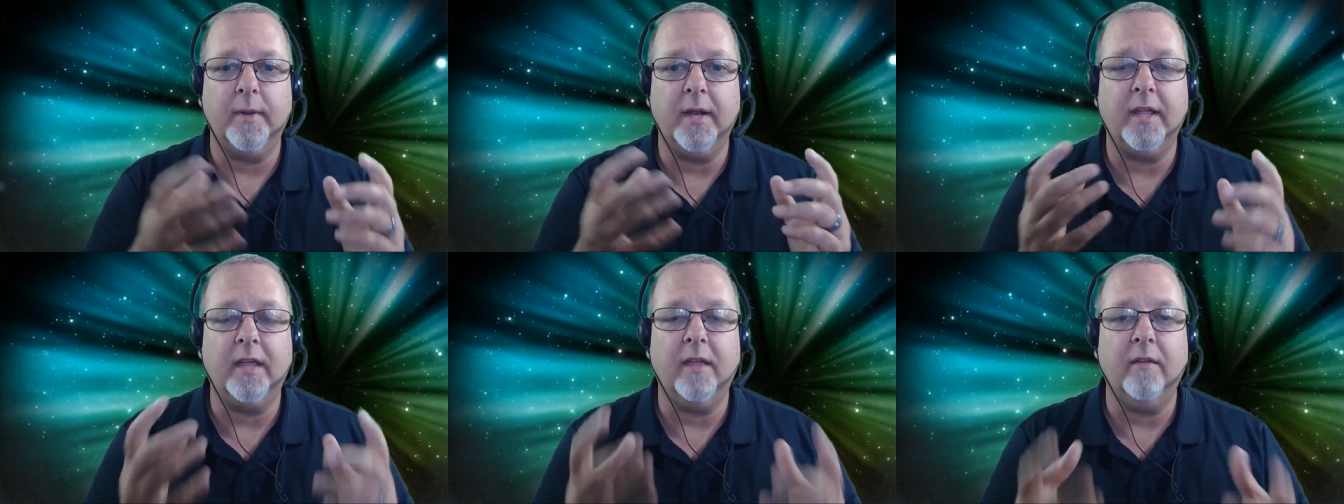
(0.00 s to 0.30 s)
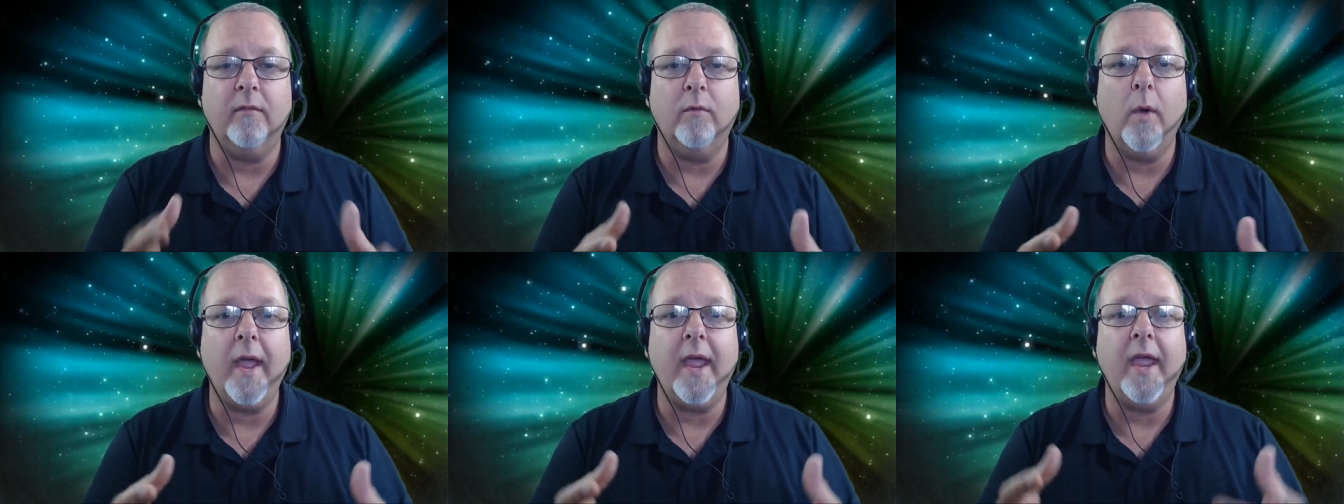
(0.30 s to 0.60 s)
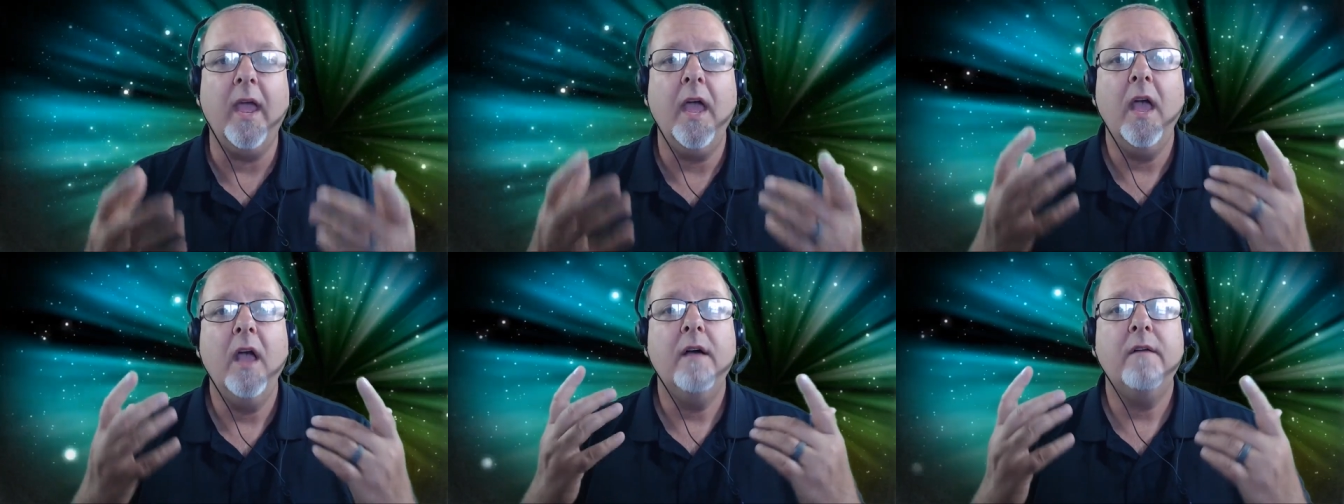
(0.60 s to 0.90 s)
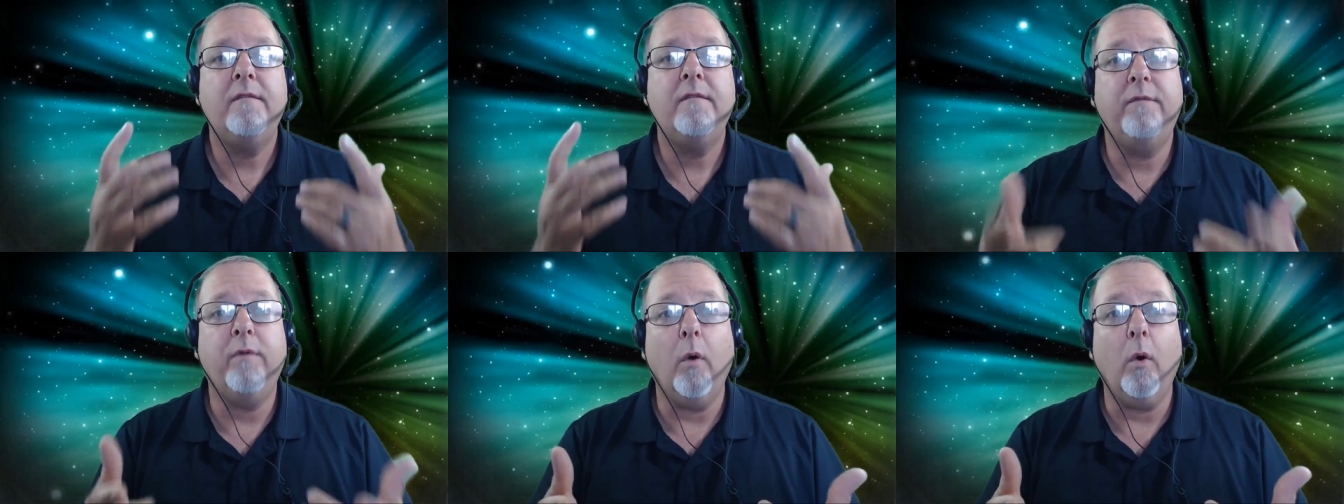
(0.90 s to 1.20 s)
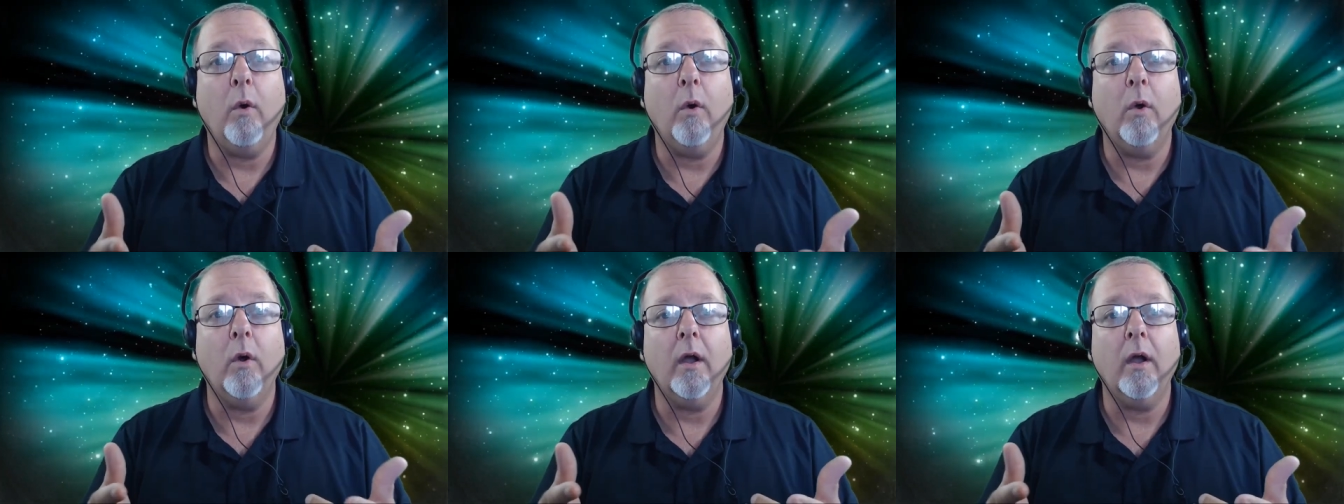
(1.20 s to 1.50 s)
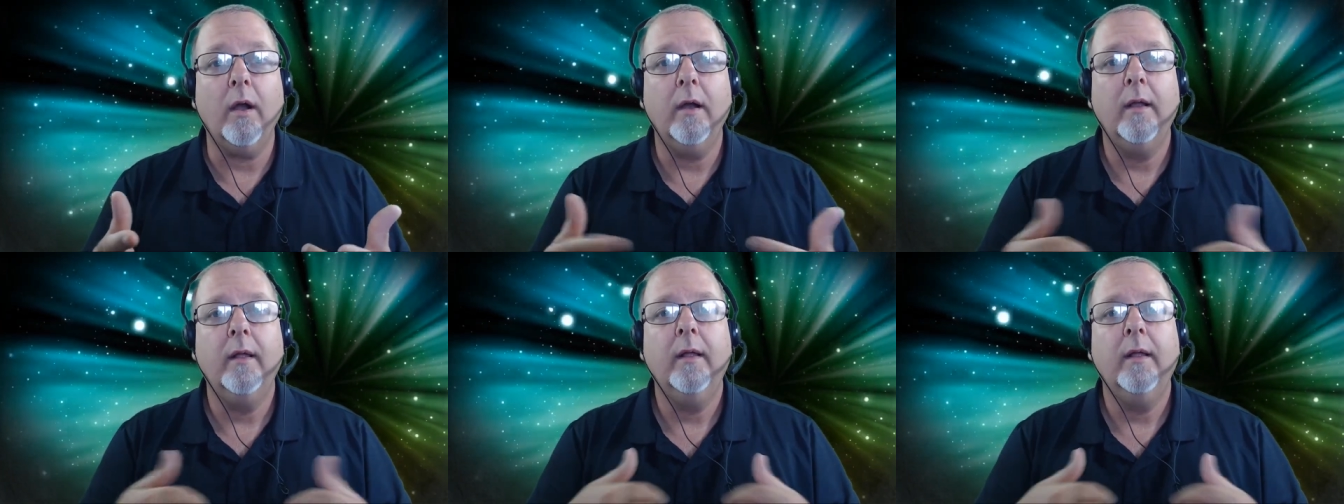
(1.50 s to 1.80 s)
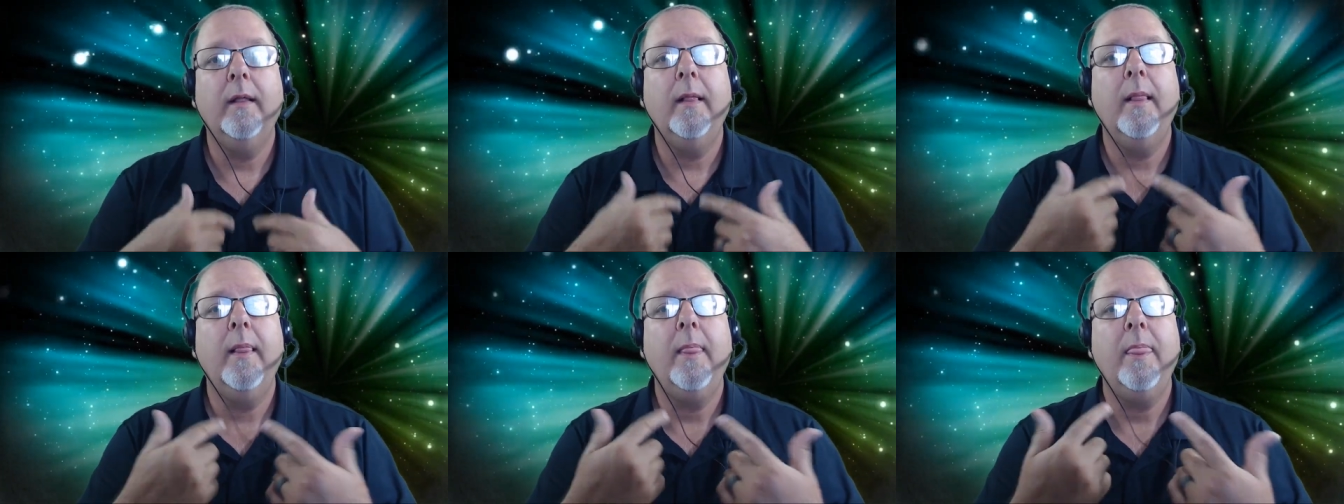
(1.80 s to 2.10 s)
going to give away for
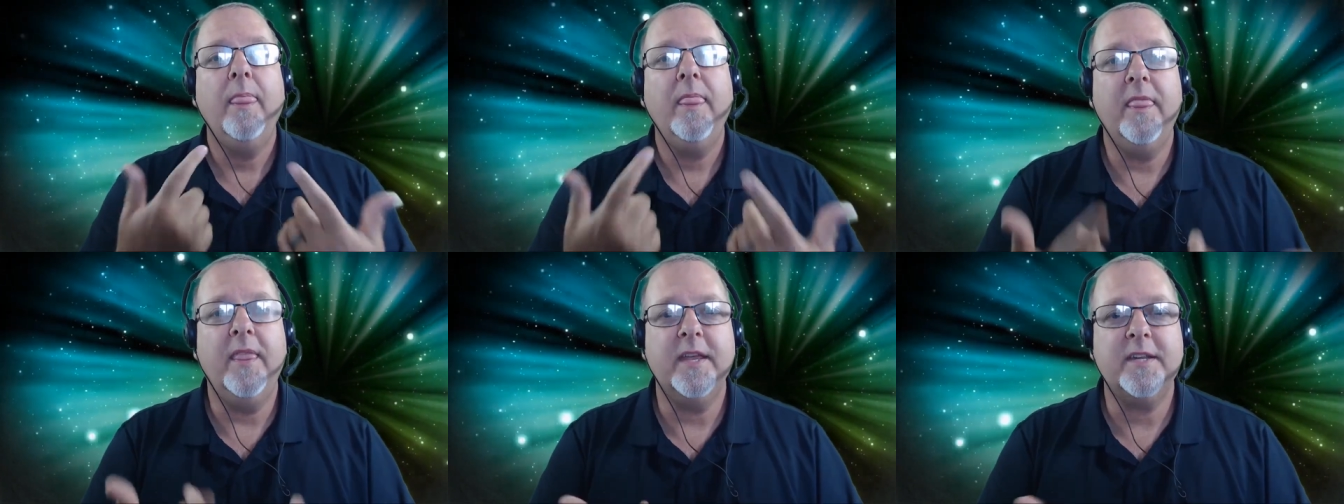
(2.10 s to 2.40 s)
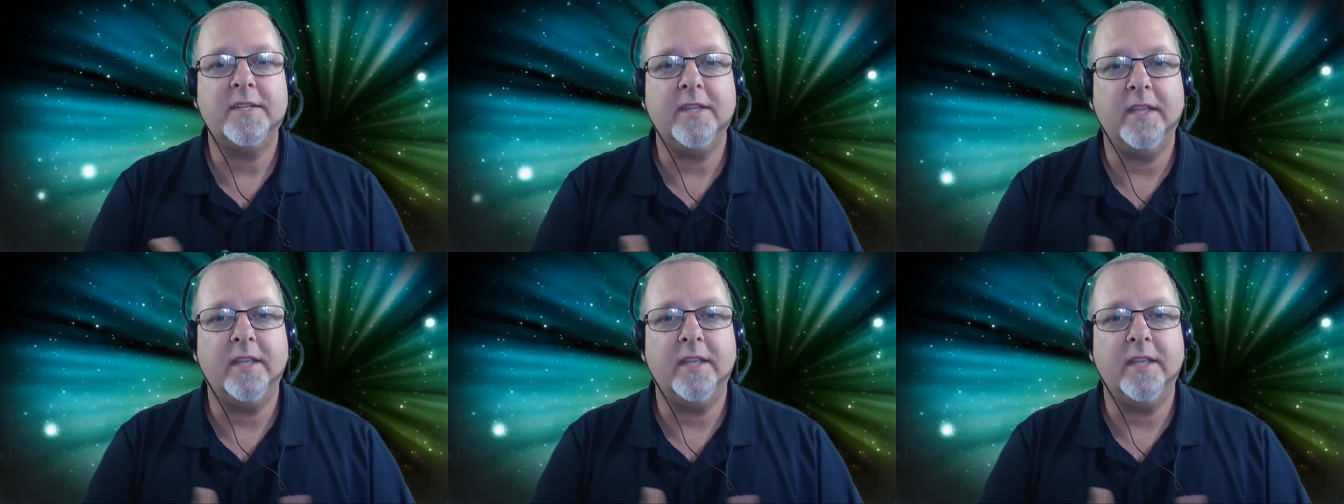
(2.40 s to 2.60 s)
this